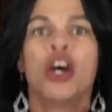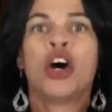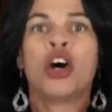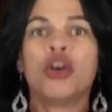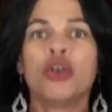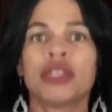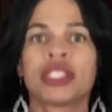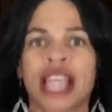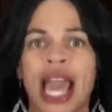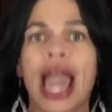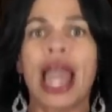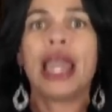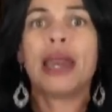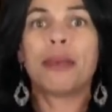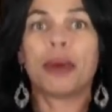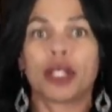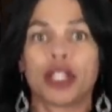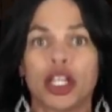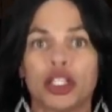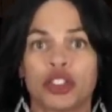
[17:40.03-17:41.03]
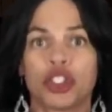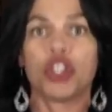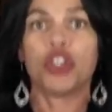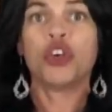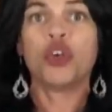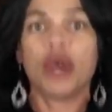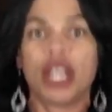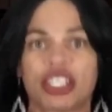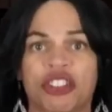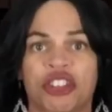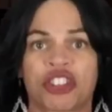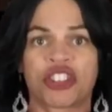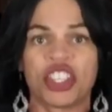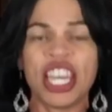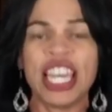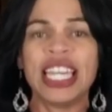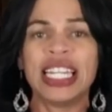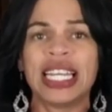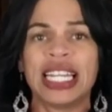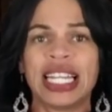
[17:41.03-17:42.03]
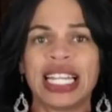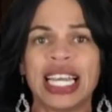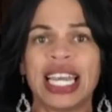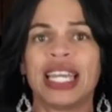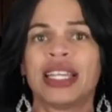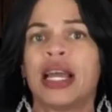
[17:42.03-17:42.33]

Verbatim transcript: who's able to do exceedingly